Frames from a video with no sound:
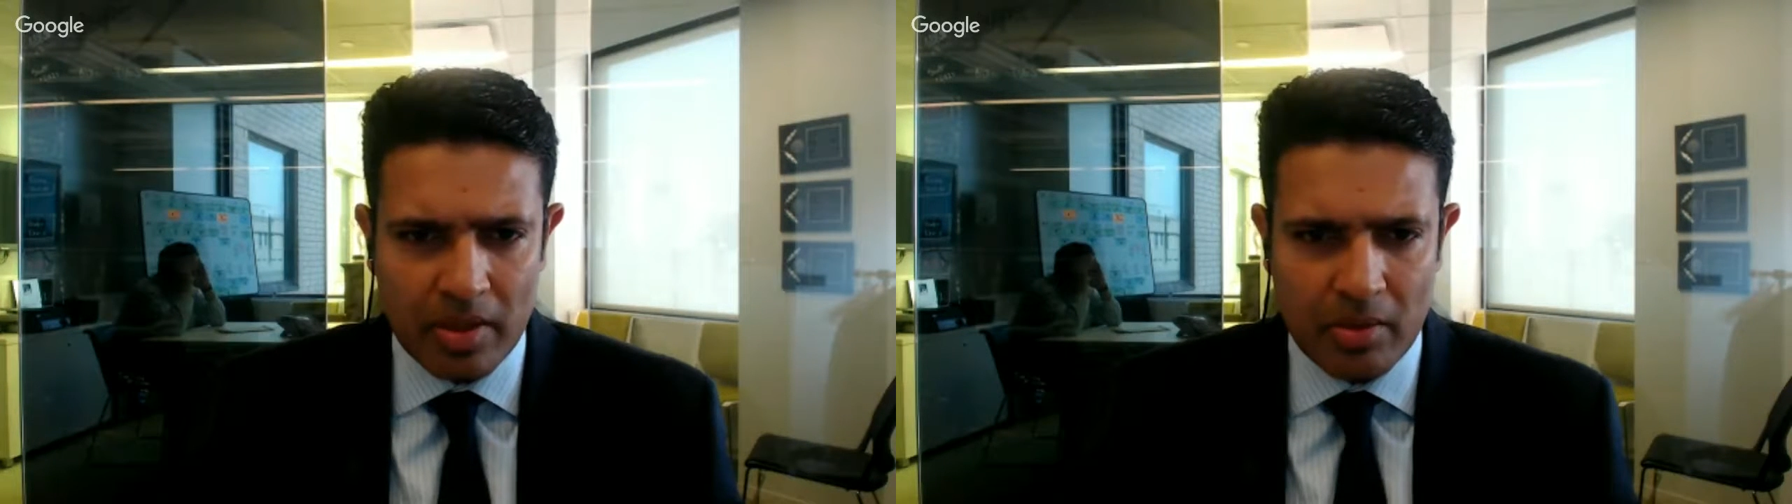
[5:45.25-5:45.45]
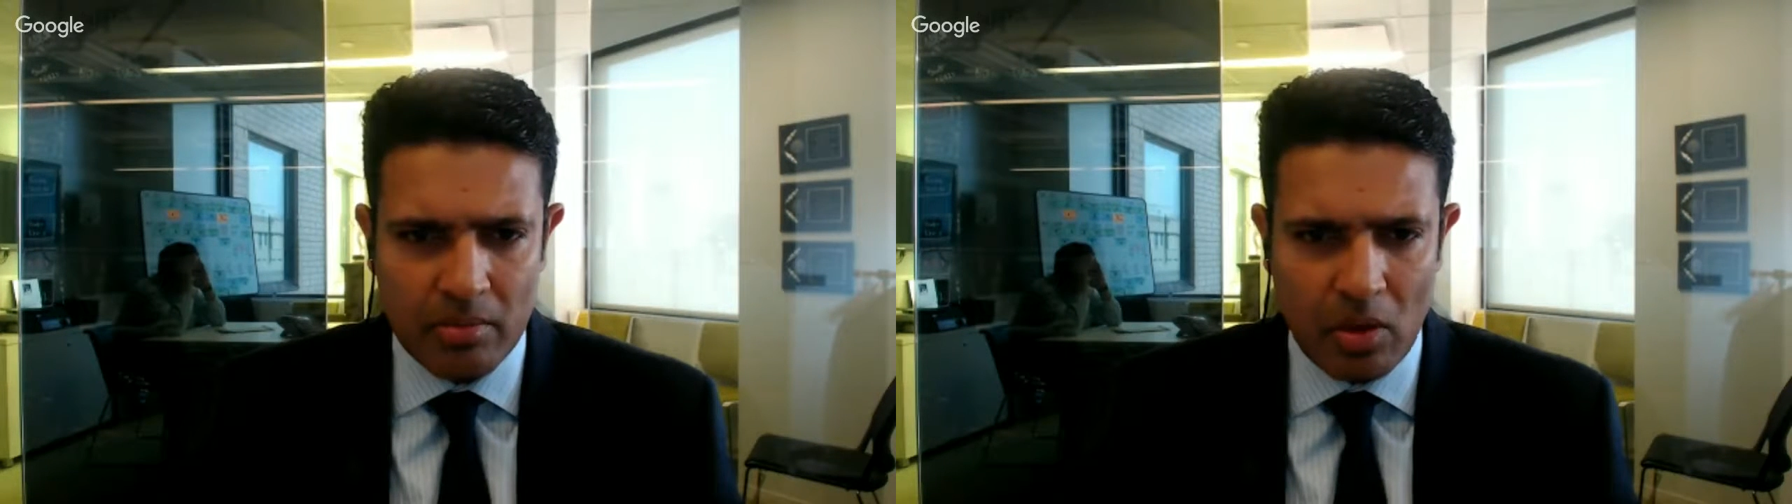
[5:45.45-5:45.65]

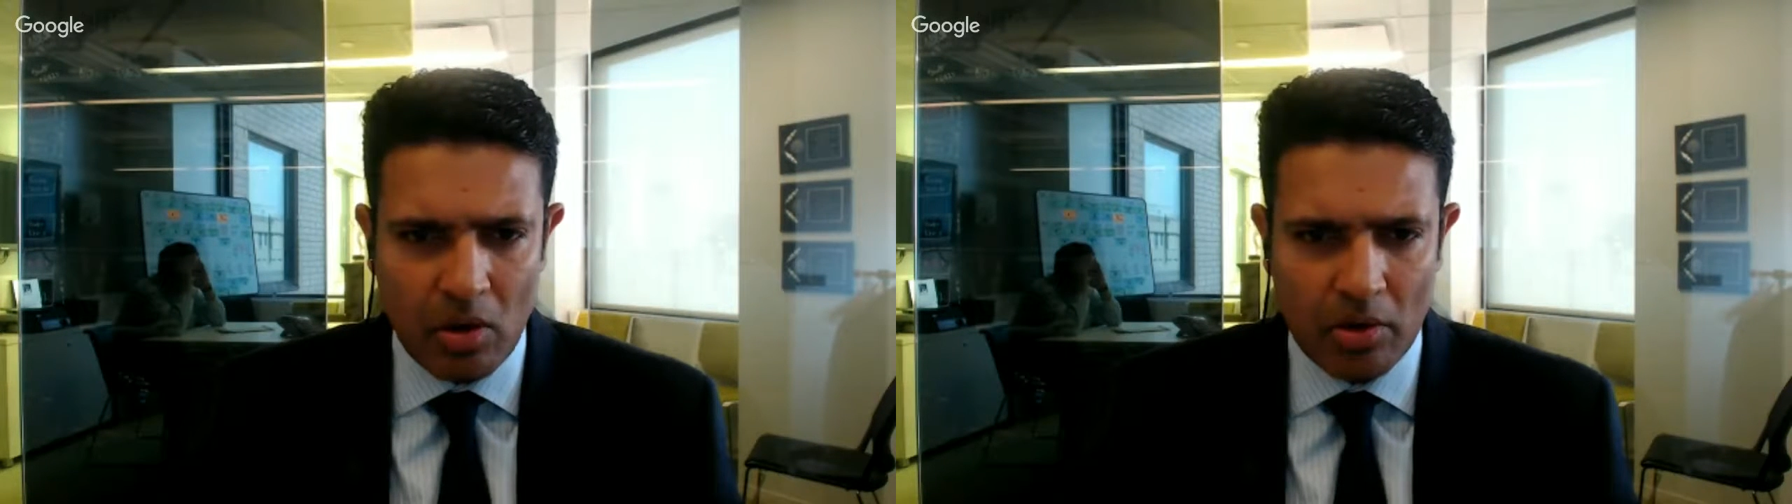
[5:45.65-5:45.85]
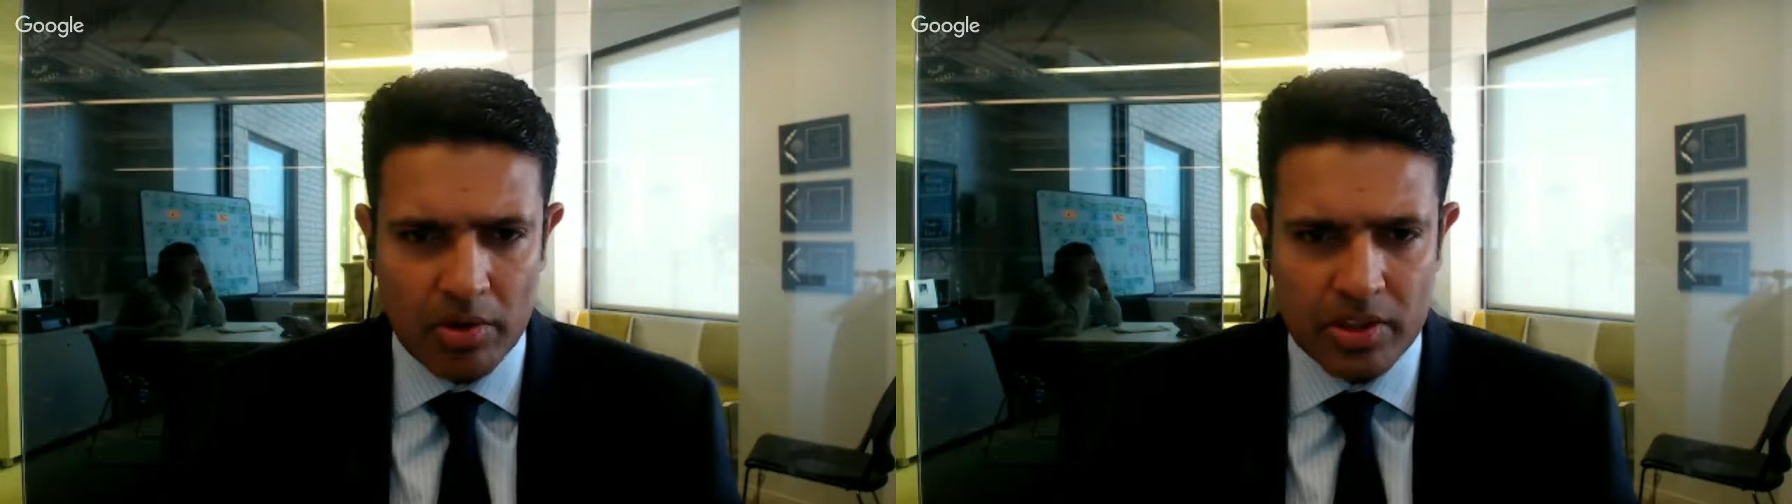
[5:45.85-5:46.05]
them
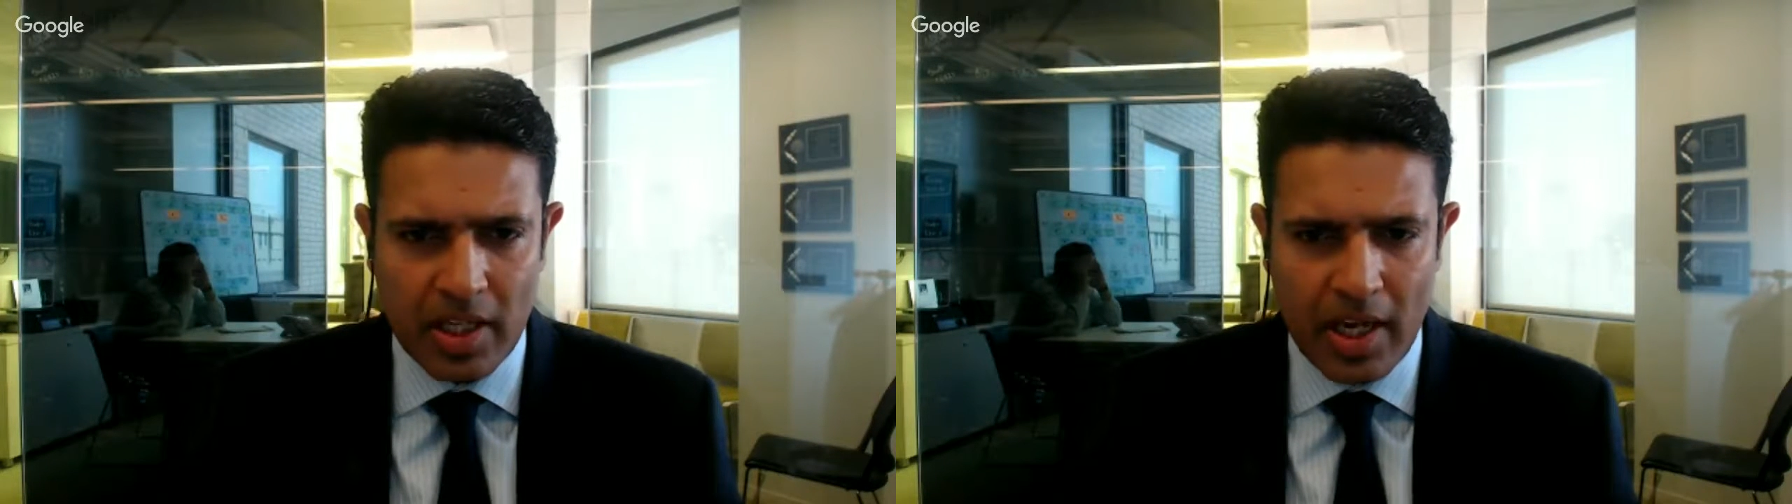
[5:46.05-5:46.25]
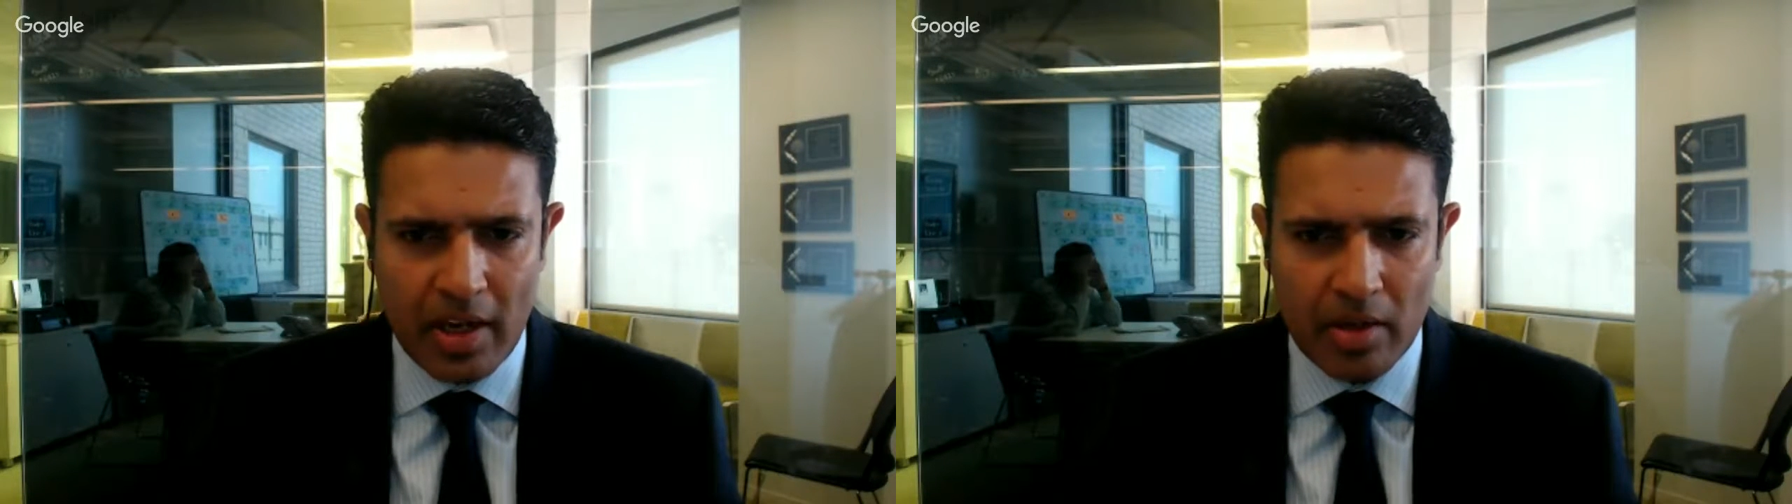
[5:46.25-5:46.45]
are
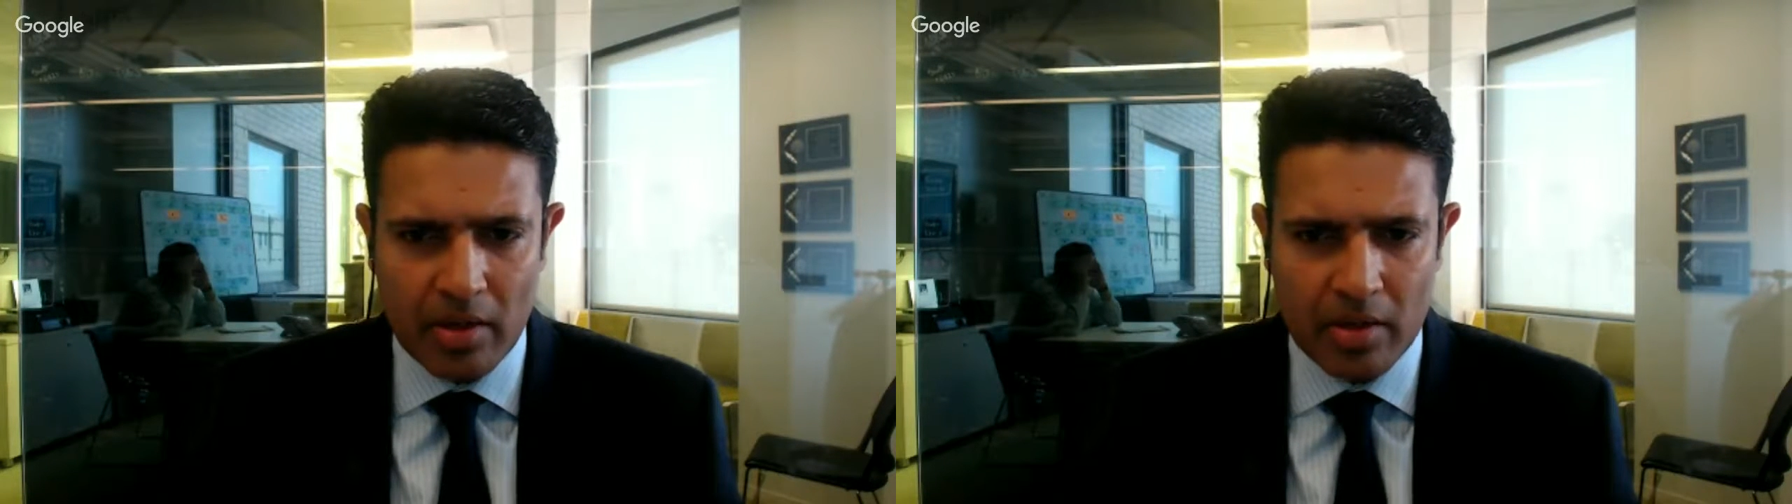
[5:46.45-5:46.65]
scared